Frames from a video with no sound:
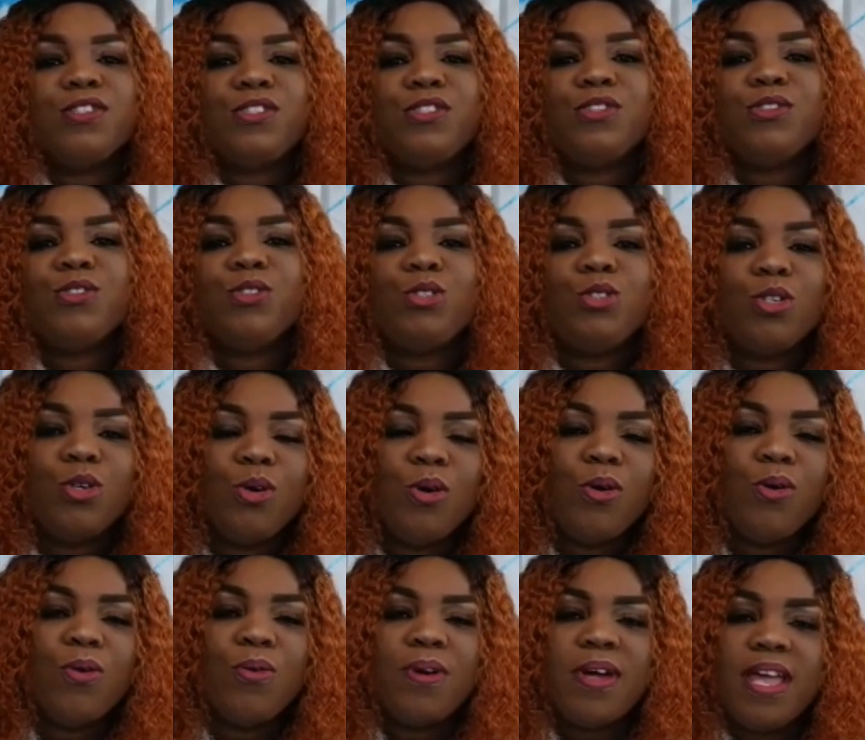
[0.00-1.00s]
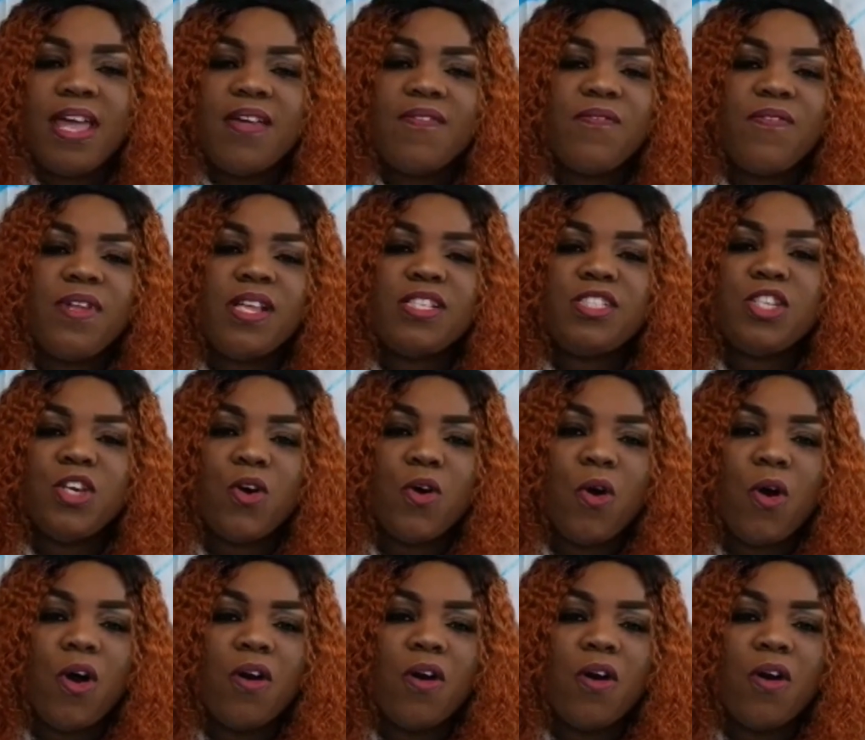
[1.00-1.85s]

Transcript: to do a video